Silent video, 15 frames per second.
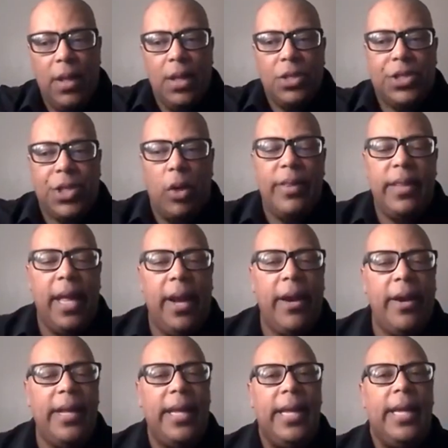So
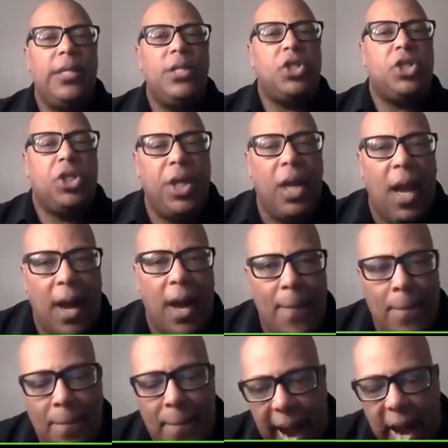there in
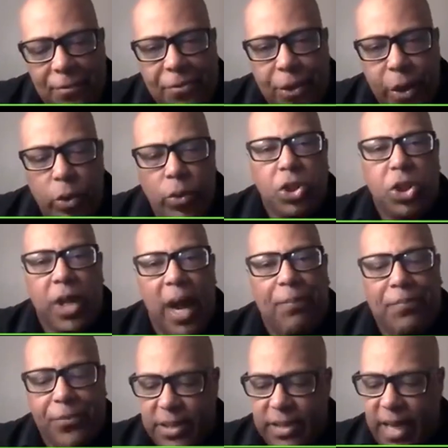Matthew
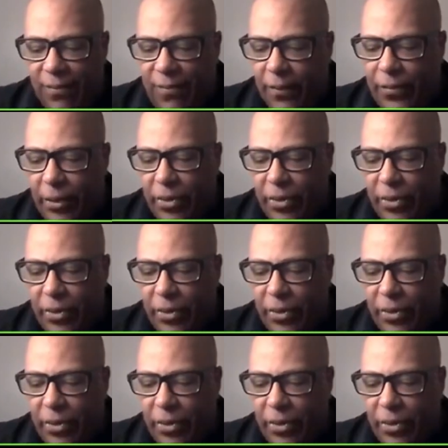chapter 7,